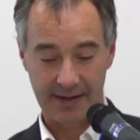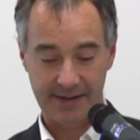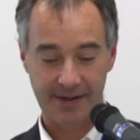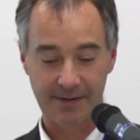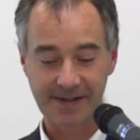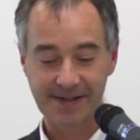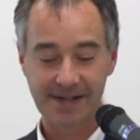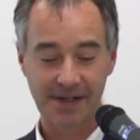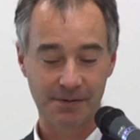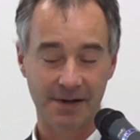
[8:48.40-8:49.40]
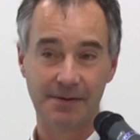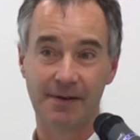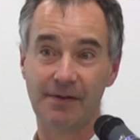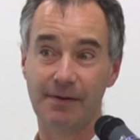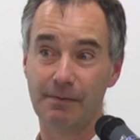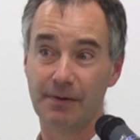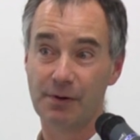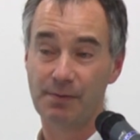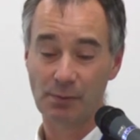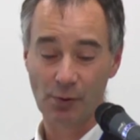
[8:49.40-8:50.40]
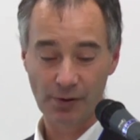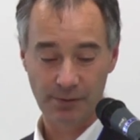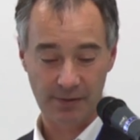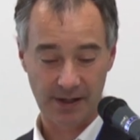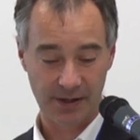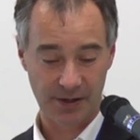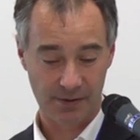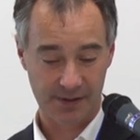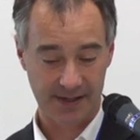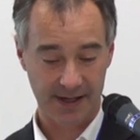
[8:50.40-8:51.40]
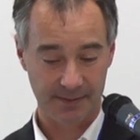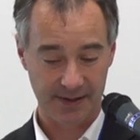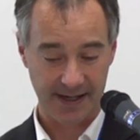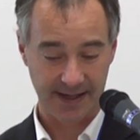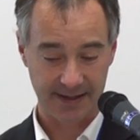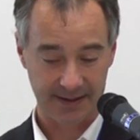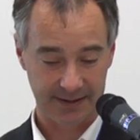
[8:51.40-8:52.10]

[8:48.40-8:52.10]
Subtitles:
So this is a situation where there could be more than one insurance company,